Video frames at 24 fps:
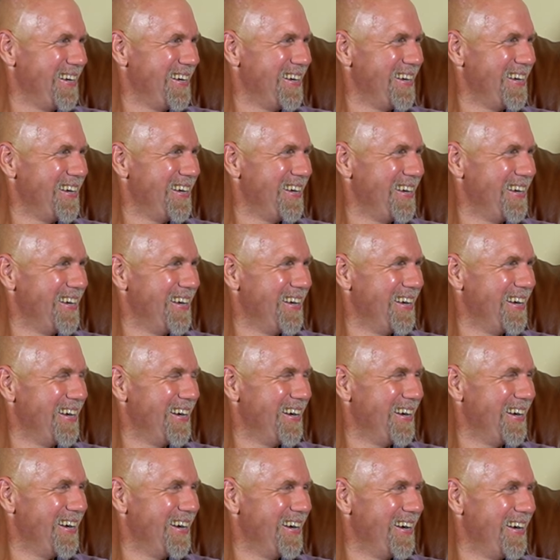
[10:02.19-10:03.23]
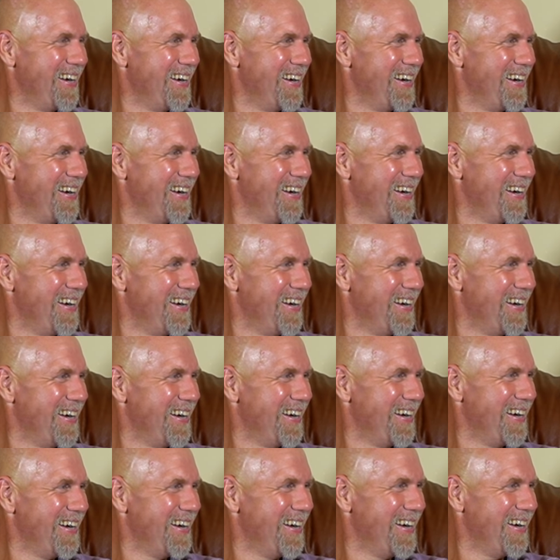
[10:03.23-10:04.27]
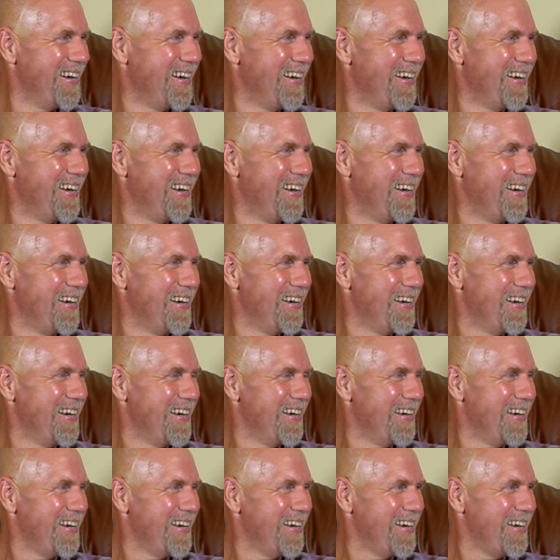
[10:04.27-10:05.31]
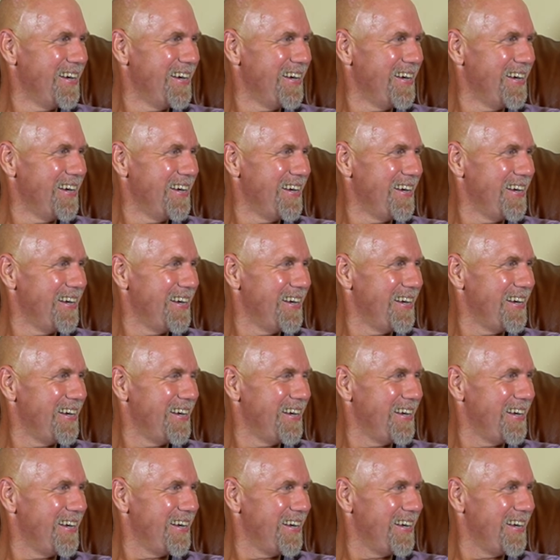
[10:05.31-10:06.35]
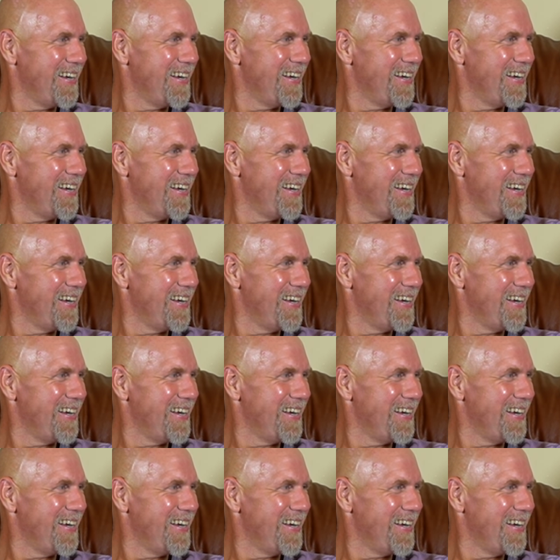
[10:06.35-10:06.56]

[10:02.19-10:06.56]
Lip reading: (not speaking)